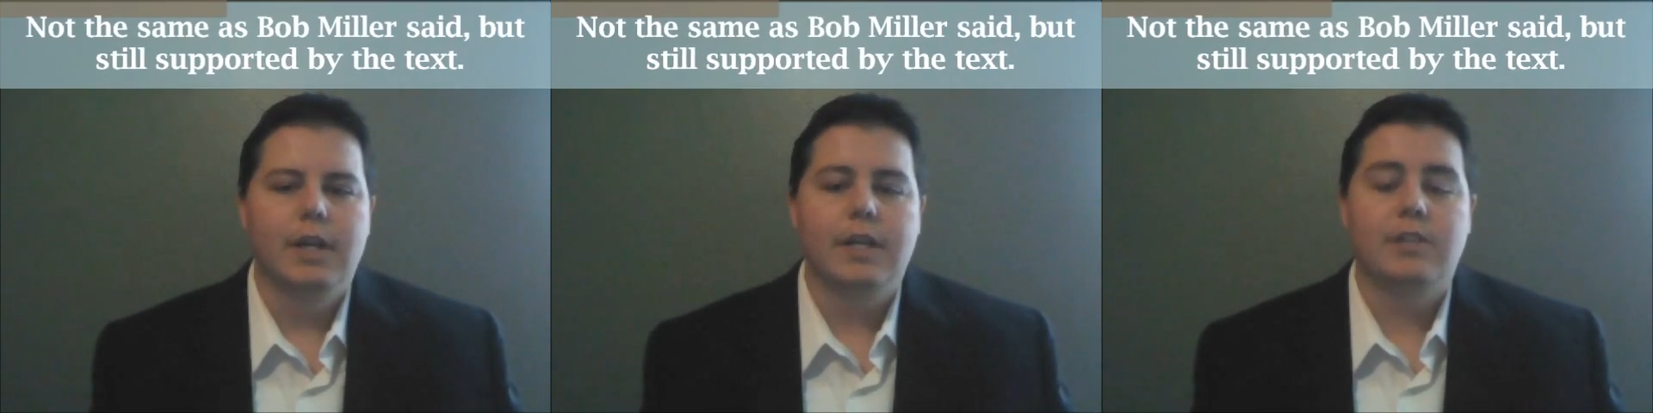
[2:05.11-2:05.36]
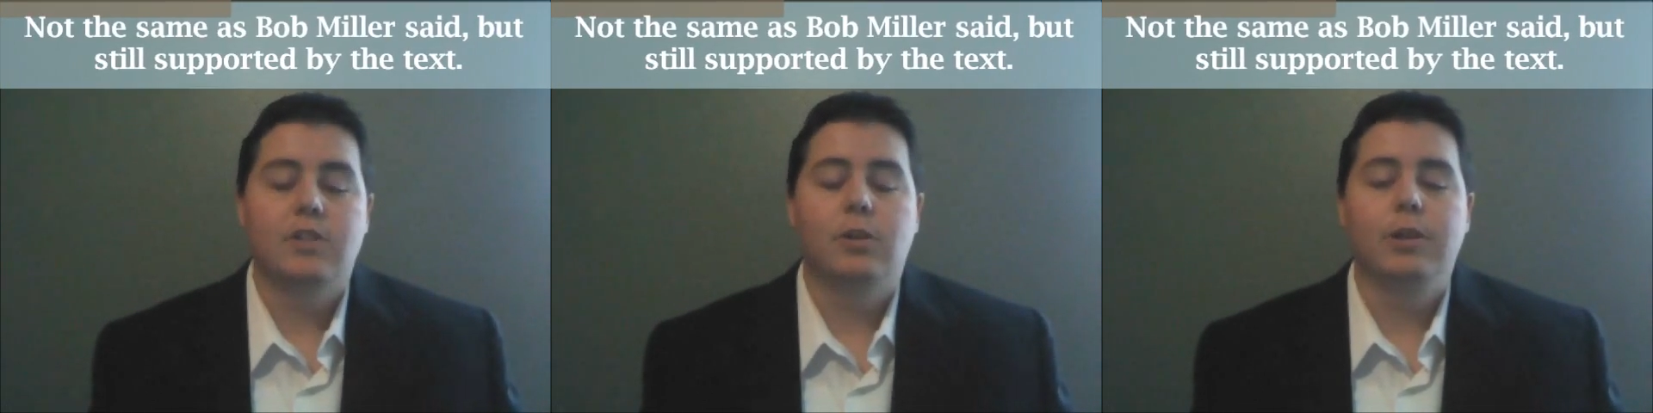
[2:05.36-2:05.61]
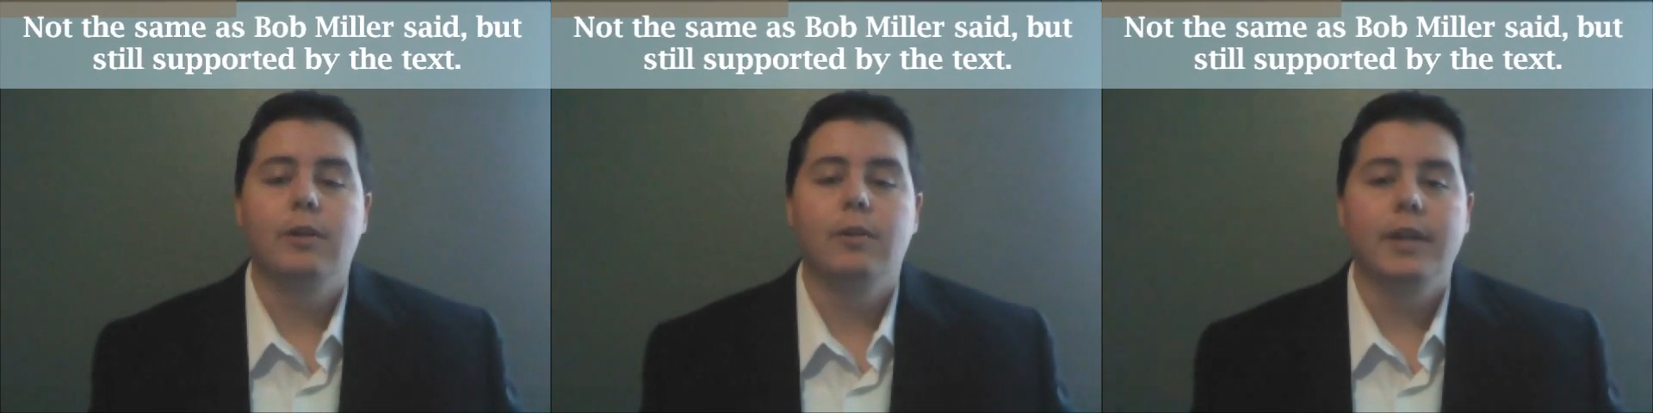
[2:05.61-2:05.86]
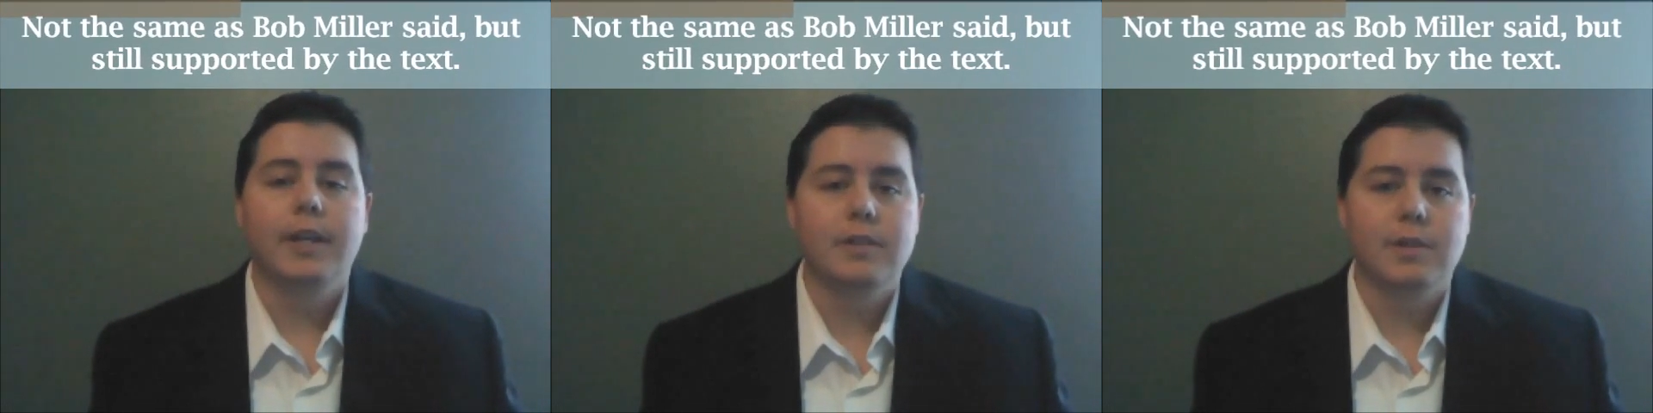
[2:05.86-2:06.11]
It's
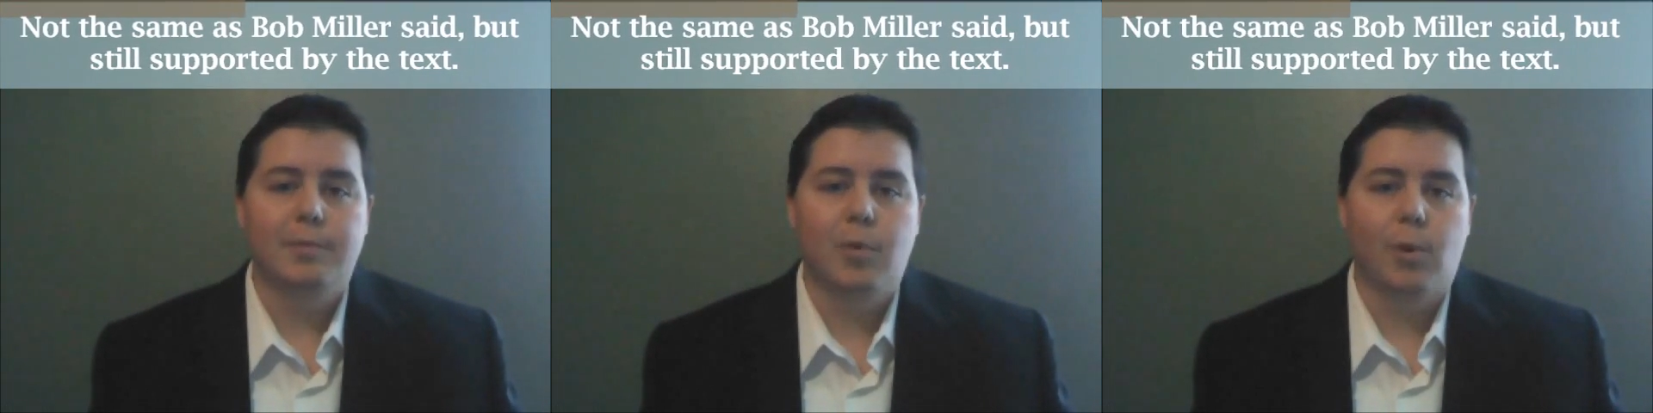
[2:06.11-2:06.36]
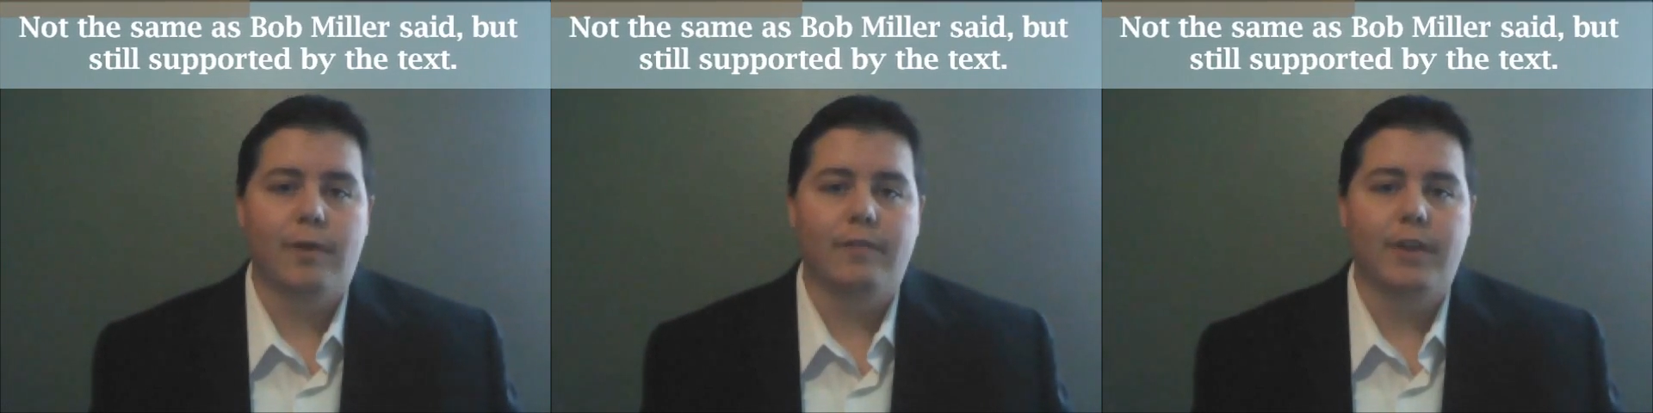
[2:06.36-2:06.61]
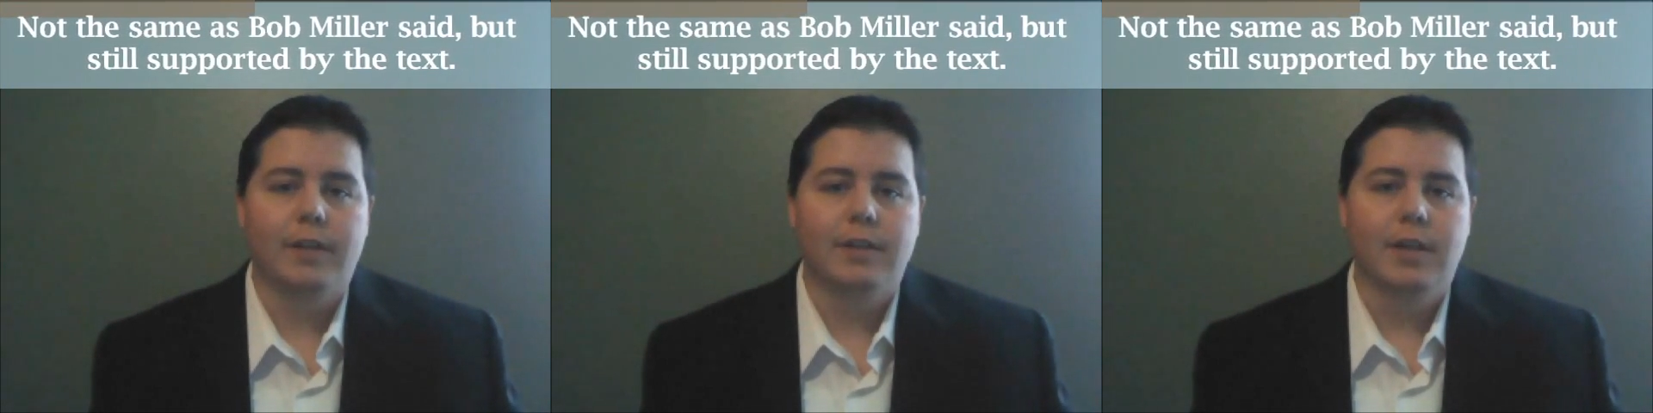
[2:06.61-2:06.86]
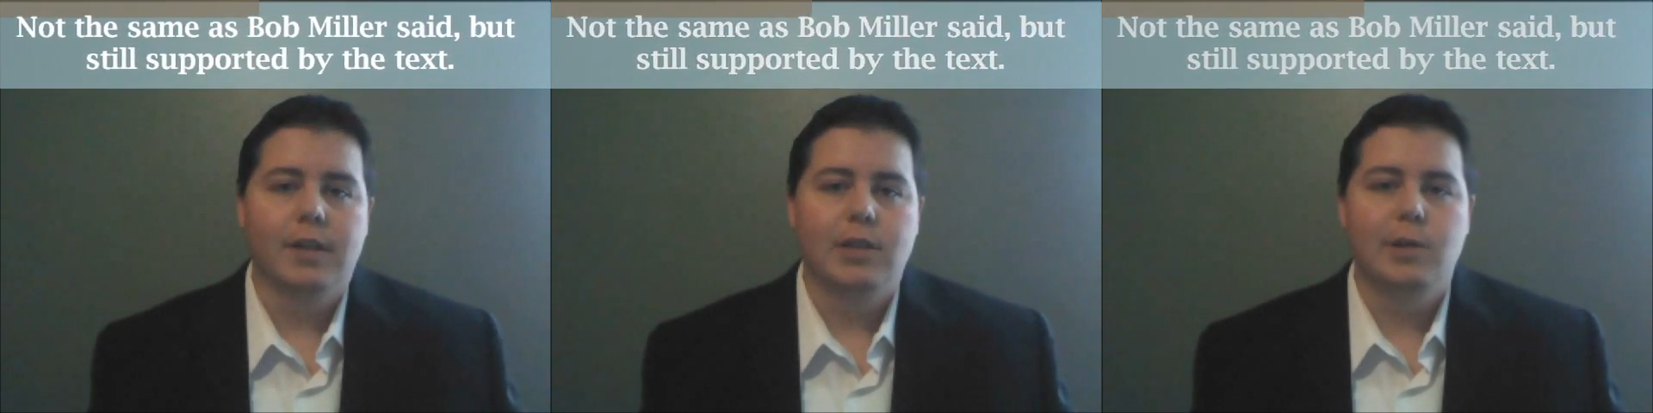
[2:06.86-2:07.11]
clearly in support of it.
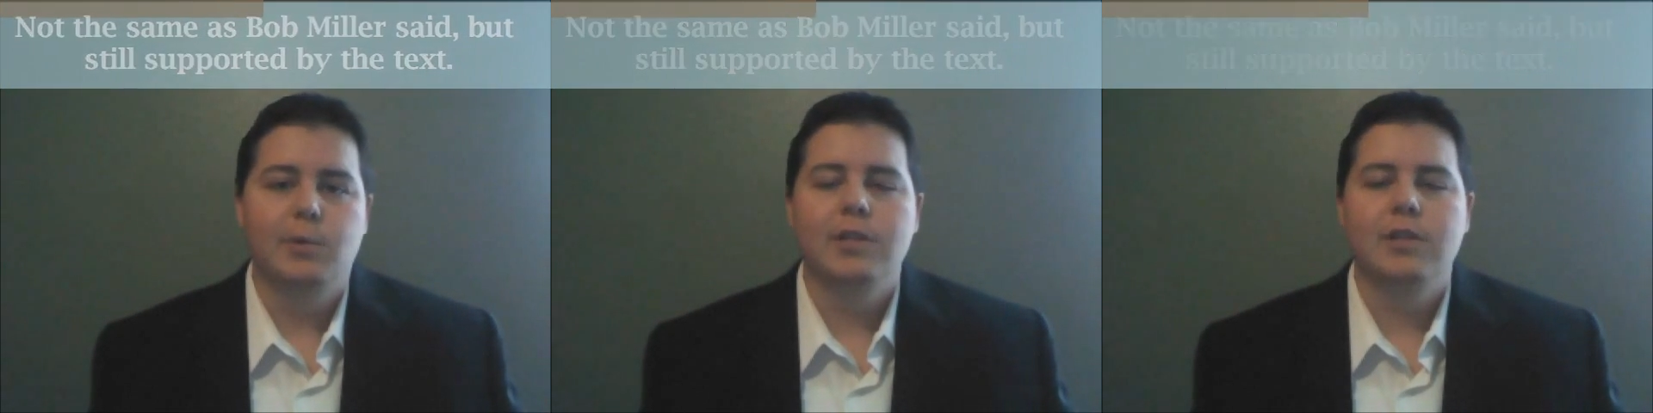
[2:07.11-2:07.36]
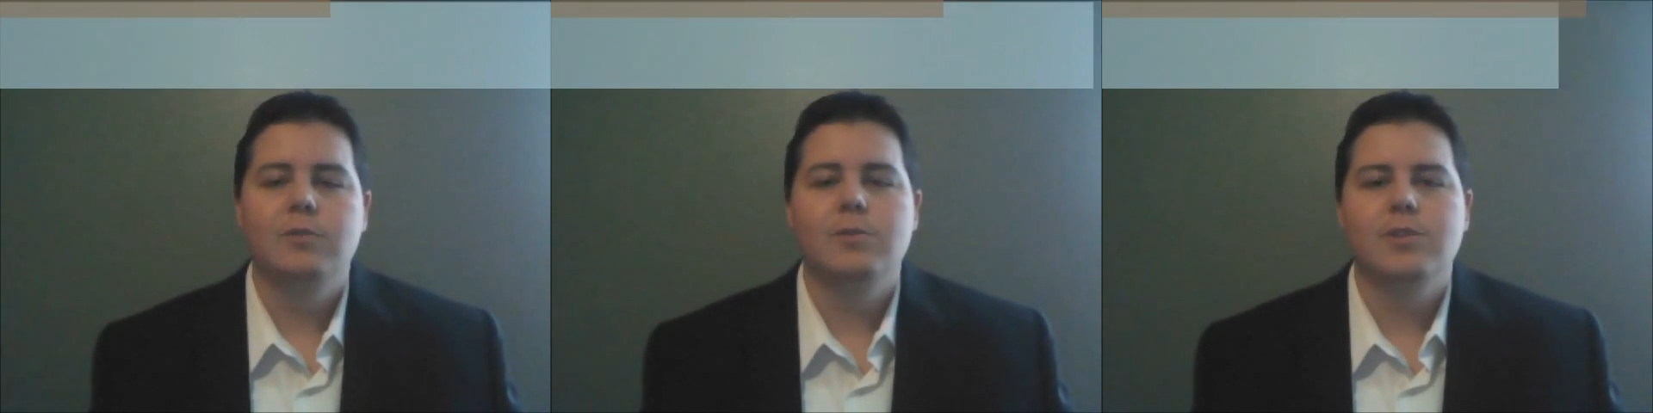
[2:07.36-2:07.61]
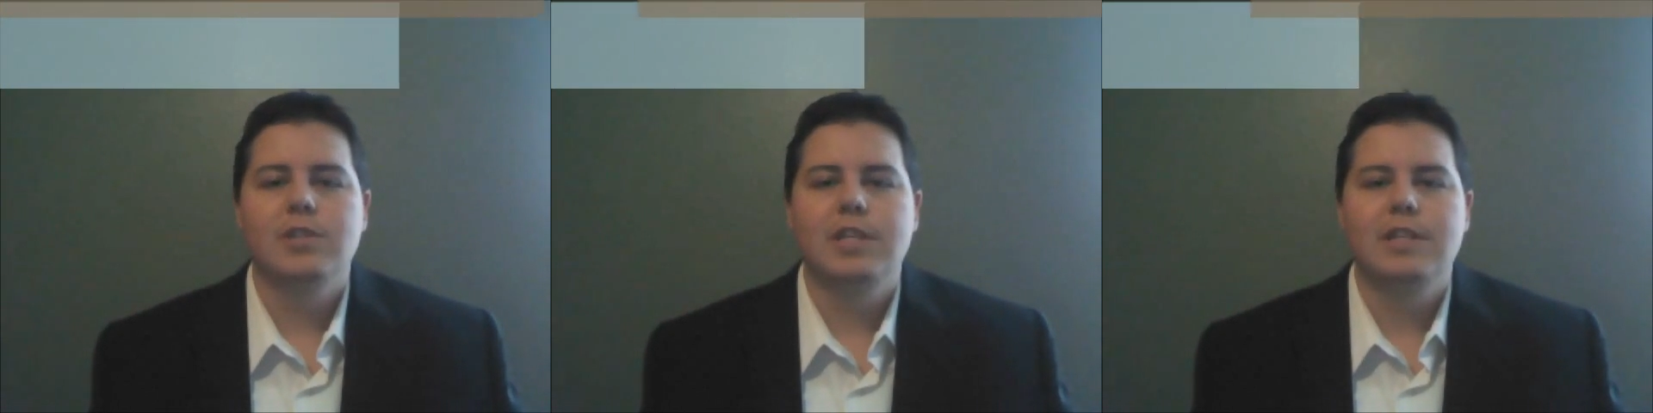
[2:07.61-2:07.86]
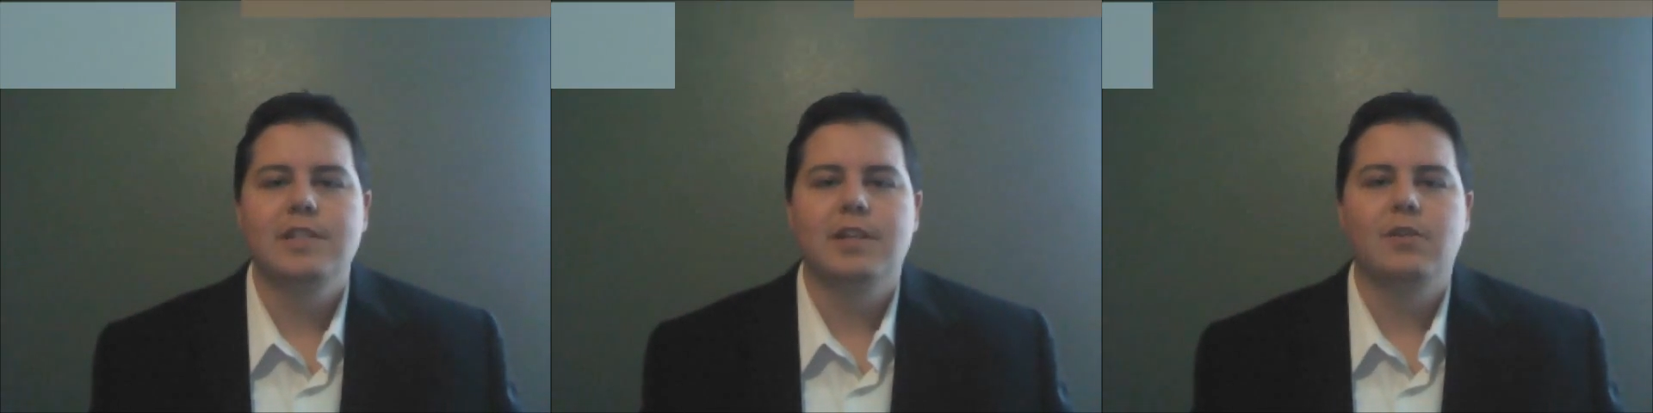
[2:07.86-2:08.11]
You wouldn't use a C
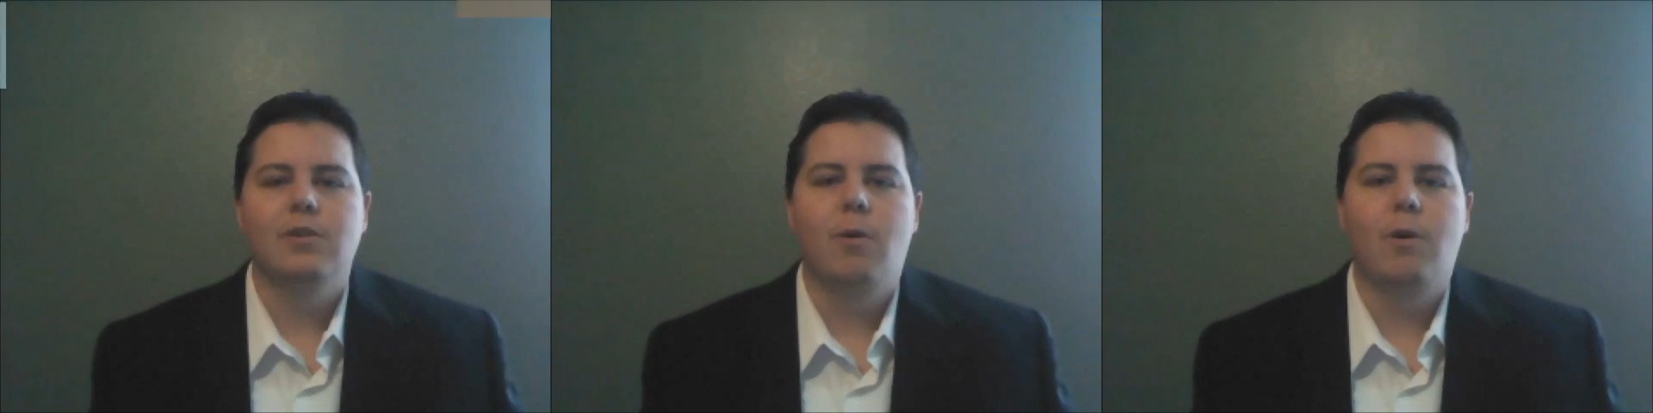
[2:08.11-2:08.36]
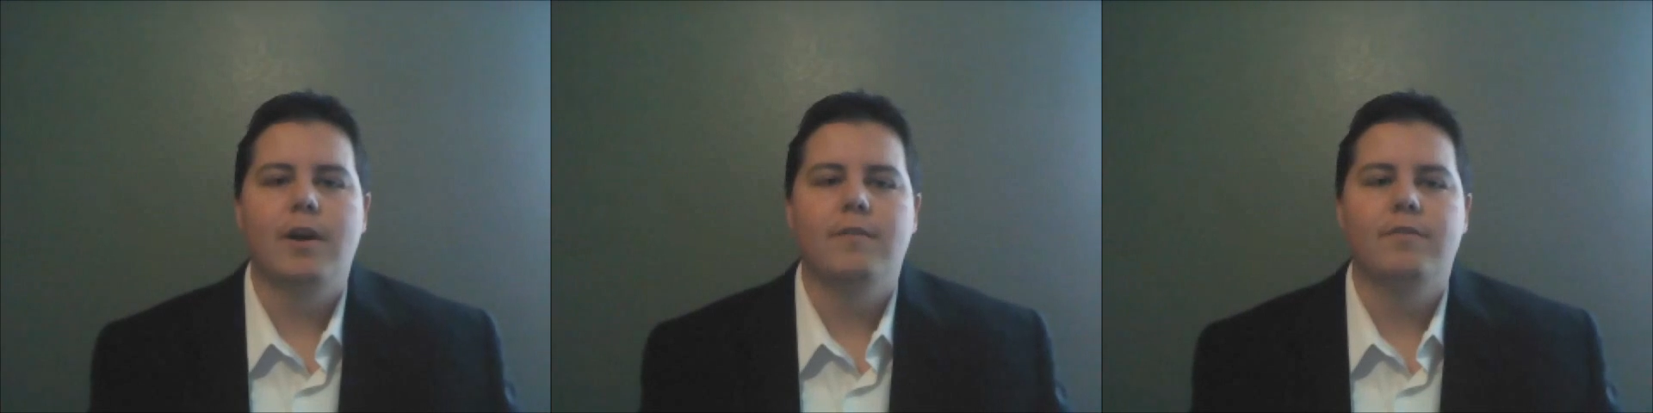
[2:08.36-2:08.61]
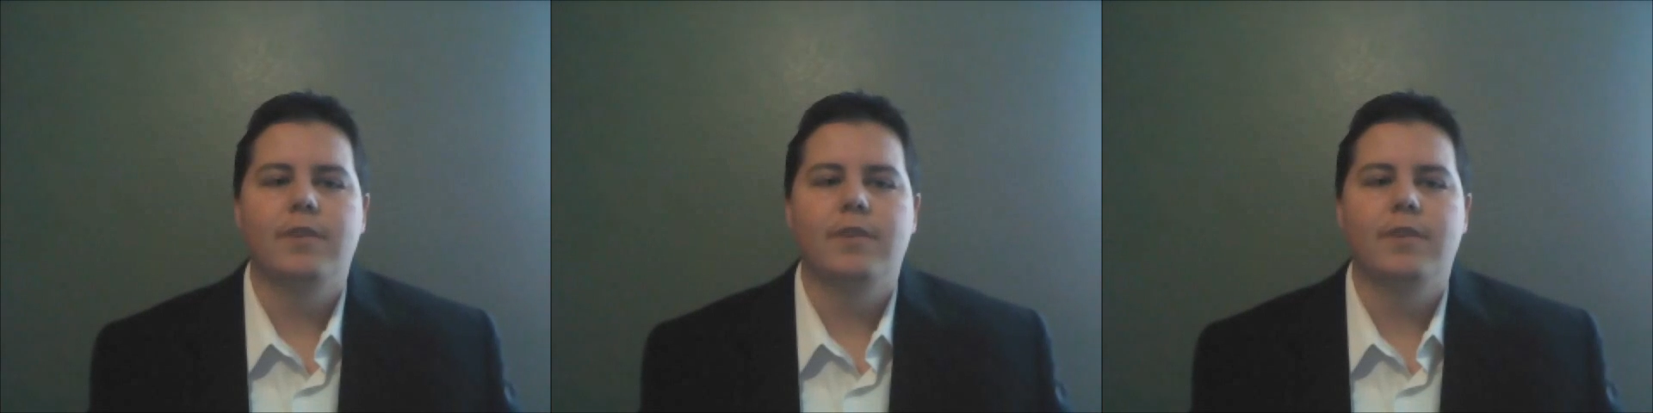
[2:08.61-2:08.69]
signal if